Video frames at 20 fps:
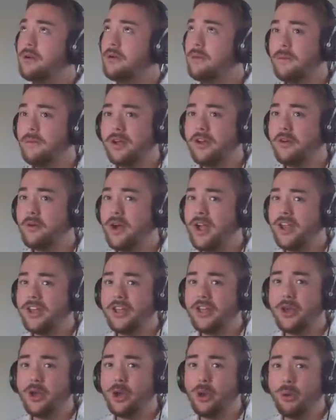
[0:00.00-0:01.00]
what do I
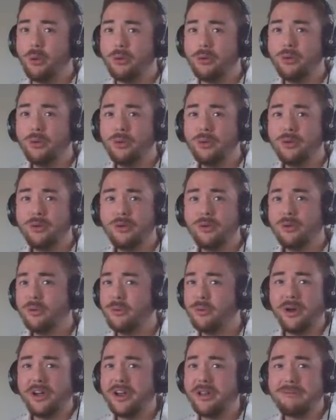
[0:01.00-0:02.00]
do?
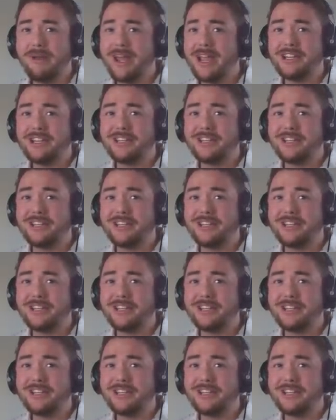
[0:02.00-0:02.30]
What am I